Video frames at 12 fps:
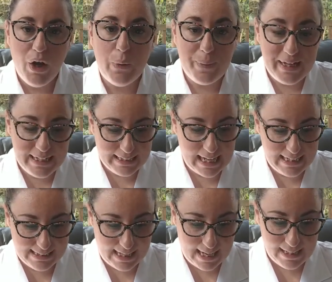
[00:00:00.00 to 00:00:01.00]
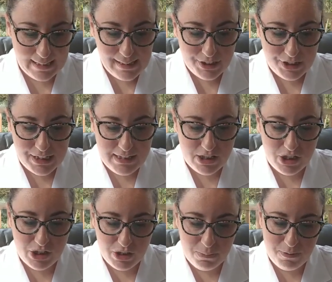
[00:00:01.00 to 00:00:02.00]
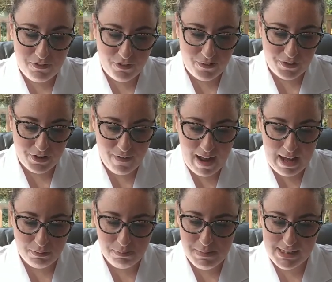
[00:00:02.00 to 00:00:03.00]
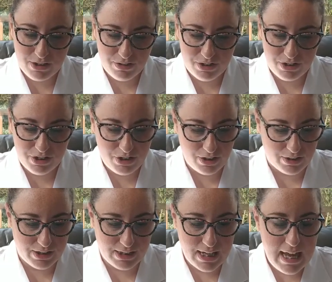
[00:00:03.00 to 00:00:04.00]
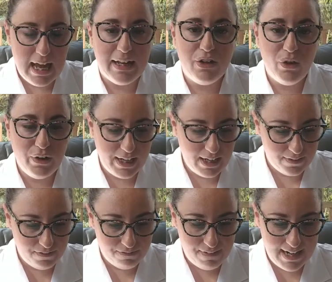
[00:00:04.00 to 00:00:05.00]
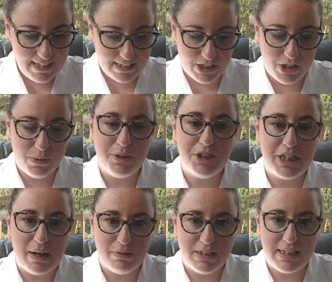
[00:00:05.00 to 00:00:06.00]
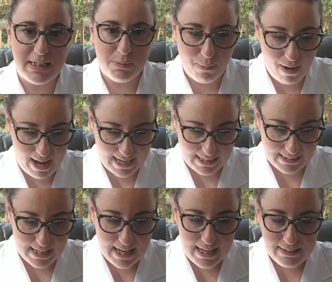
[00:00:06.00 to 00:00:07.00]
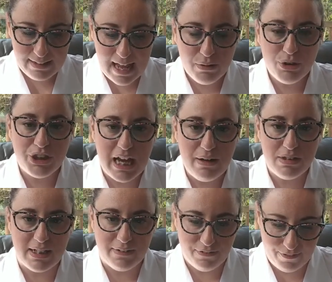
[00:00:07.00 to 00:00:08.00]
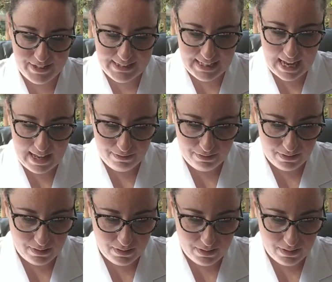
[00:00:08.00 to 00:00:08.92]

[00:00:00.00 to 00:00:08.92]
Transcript: A week later, Jesus stood before the crowd, misunderstood, and looking at the faces who had shouted his praise, now shouting for his death.